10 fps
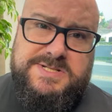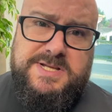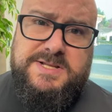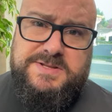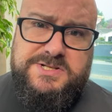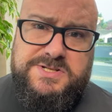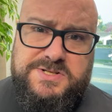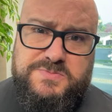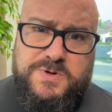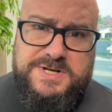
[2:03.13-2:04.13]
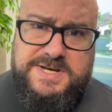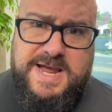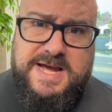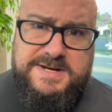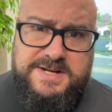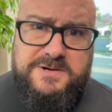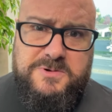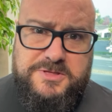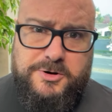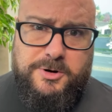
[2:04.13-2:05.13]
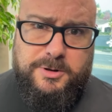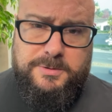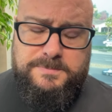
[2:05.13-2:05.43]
that this is what Dad did with her.